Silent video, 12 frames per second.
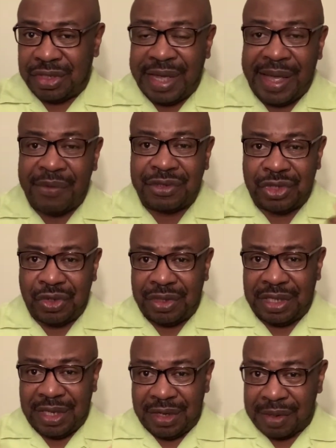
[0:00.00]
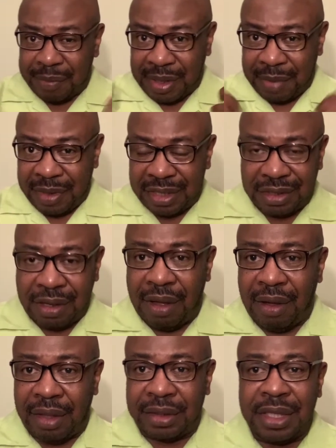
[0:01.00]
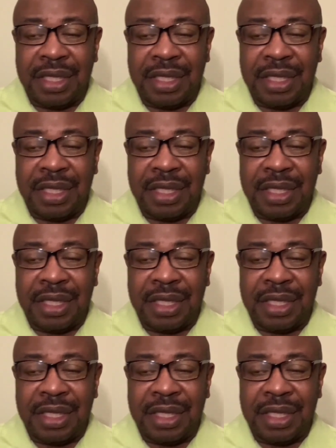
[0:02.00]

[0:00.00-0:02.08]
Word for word: How else are you going to hear about the heart?